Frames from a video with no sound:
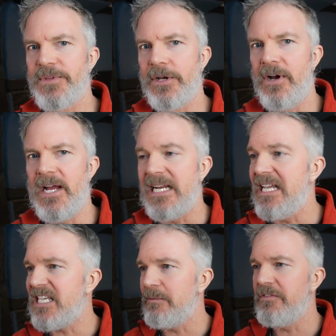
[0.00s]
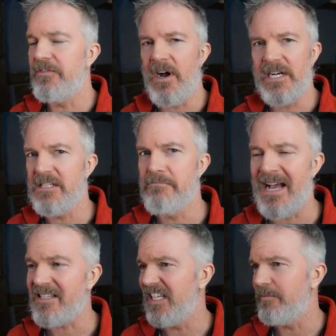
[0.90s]
All right. Now he's going to be fine. He's
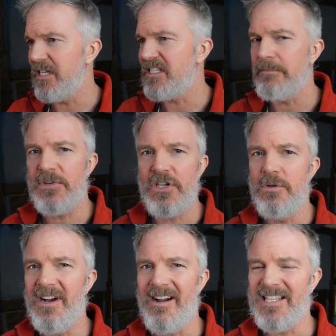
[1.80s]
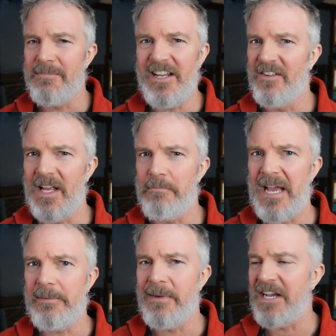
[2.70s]
massive, but this MQ9 is made of like
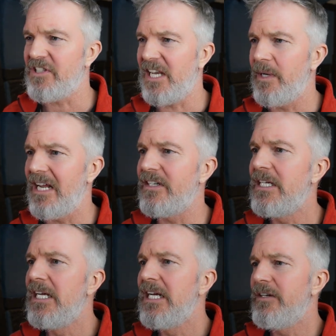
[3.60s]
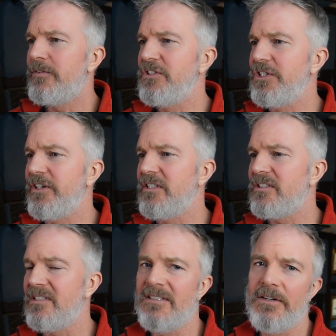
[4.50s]
paper mache or whatever for
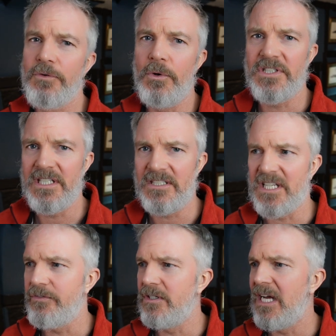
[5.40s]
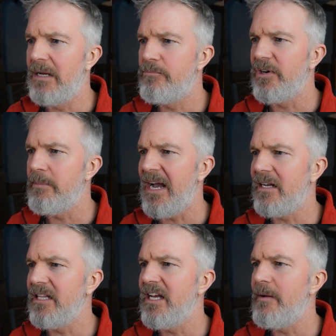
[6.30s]
endurance. And unfortunately, it suffered um, pretty
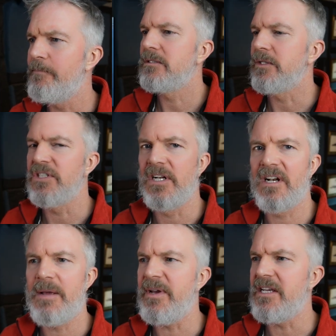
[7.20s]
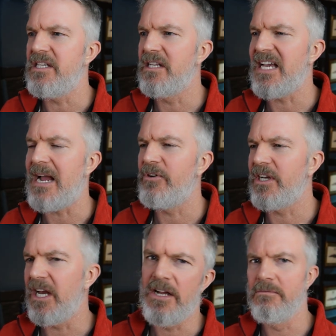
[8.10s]
badly there. So he's going to clip it. See the camera
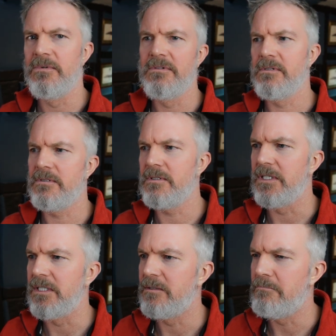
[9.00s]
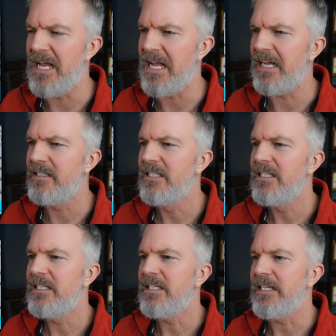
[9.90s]
go, meh.
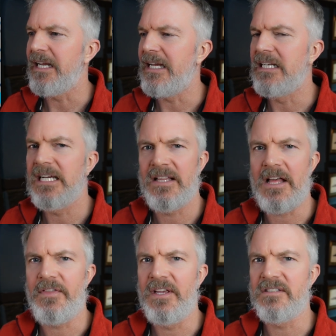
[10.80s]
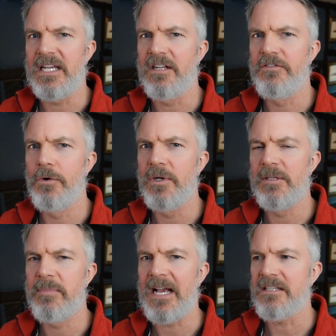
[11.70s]
And uh, that thing's then going to fall in
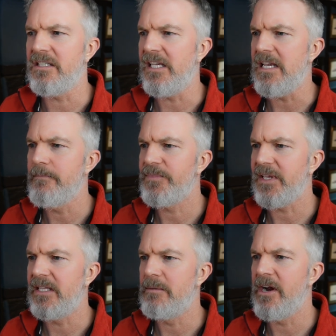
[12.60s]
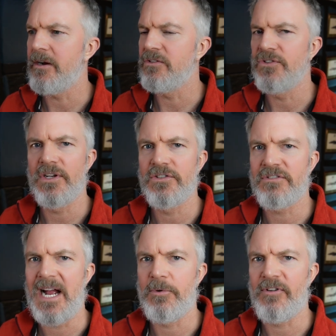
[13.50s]
the Black Sea. And the Americans are going to
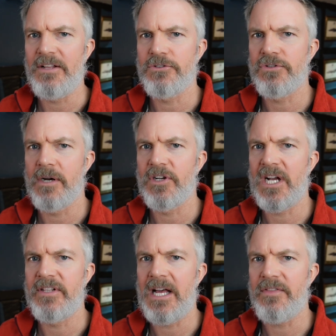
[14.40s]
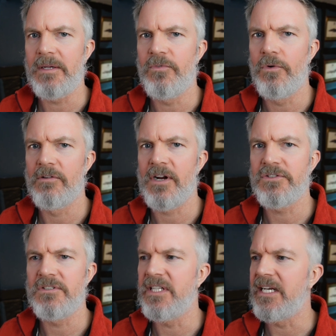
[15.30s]
scramble around to try and recover that thing before the
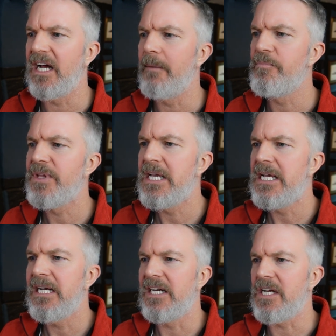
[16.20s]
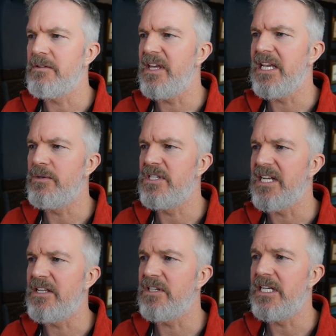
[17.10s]
Russians dig it up. I don't think it was
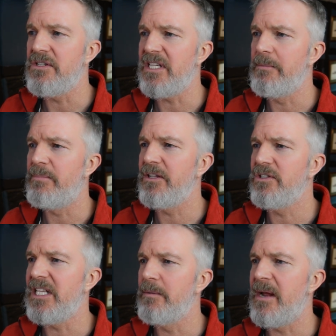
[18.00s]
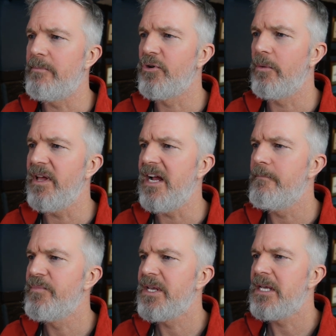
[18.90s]
intentionally. You see the, you see the bent prop there.